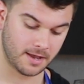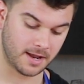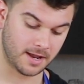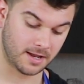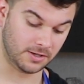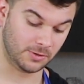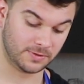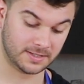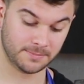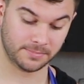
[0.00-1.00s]
and you
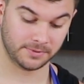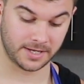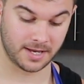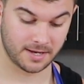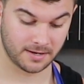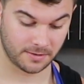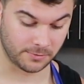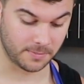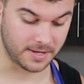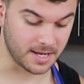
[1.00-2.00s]
simply
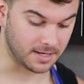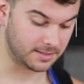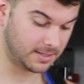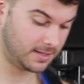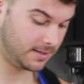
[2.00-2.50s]
repeat